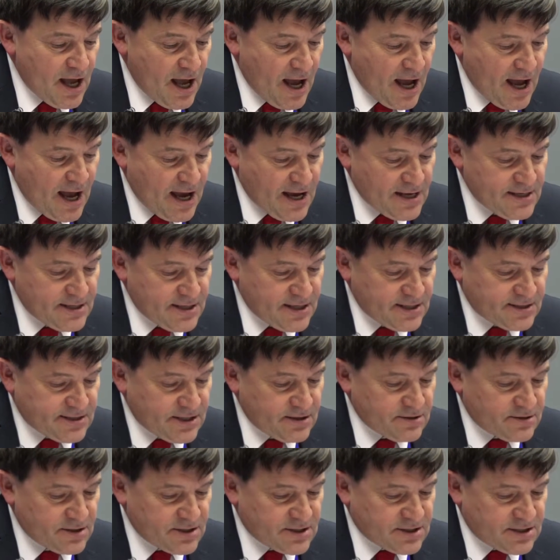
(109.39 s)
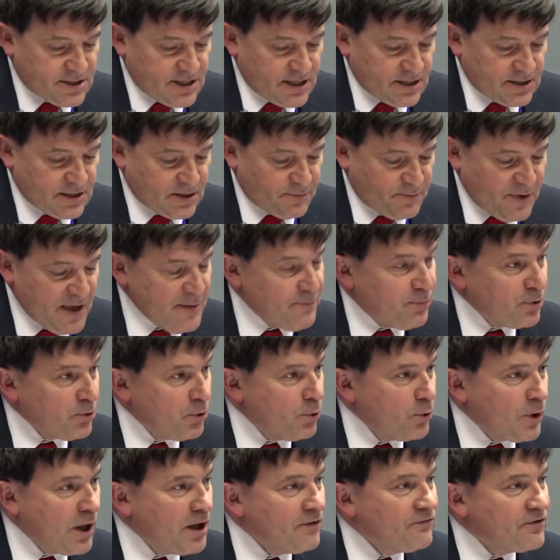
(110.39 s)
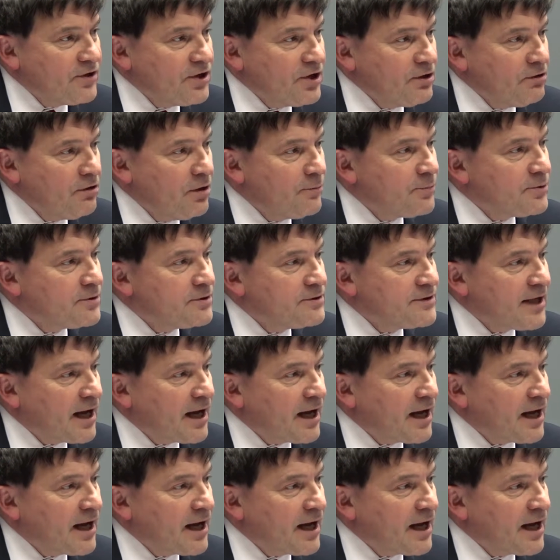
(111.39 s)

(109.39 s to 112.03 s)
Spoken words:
And it's interesting that people all over Europe